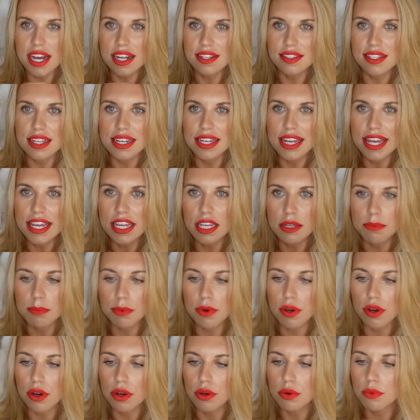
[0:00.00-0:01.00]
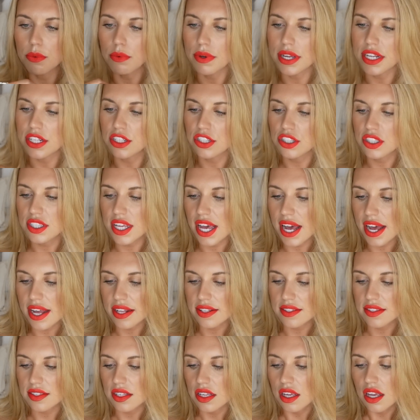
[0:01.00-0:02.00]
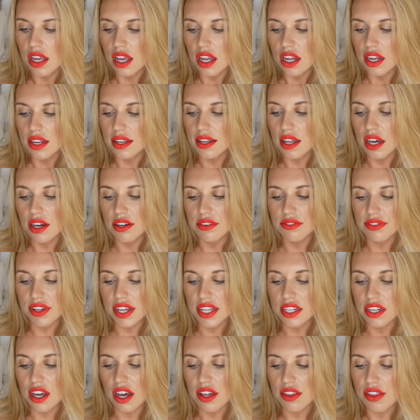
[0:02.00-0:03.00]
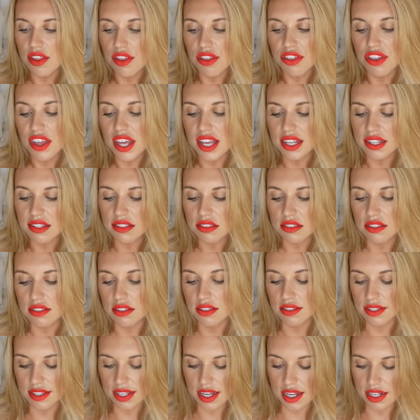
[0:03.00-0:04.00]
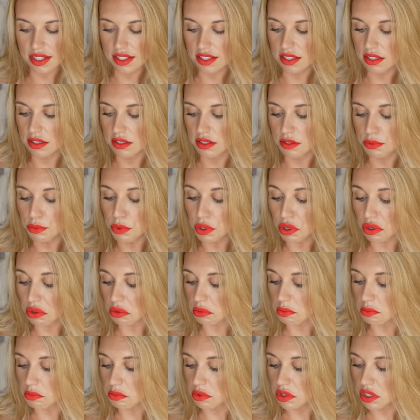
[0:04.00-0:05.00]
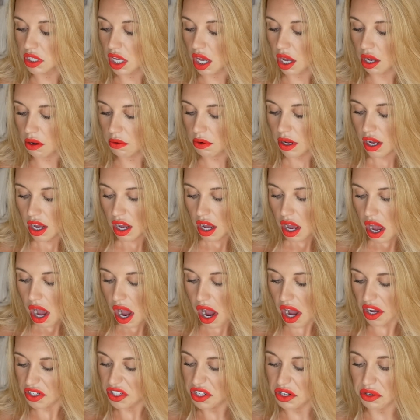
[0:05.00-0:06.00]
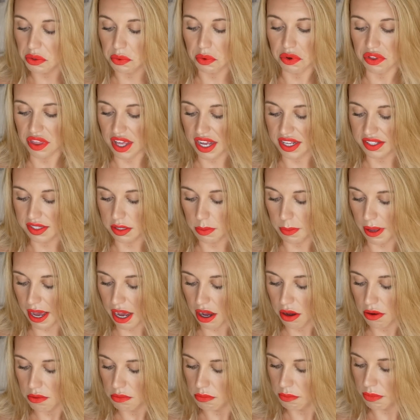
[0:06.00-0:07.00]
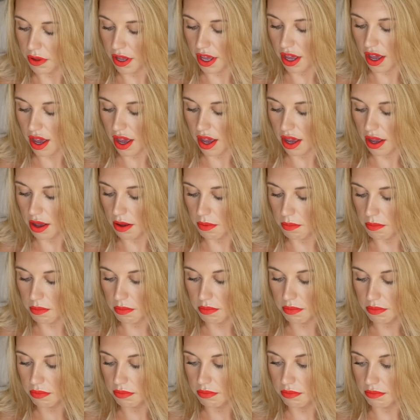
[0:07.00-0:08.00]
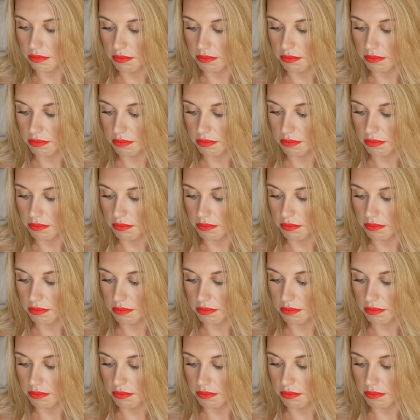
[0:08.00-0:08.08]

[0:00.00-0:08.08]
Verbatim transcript: has a label which says Love and Other Things, size small. So, I don't know what that's about, but um,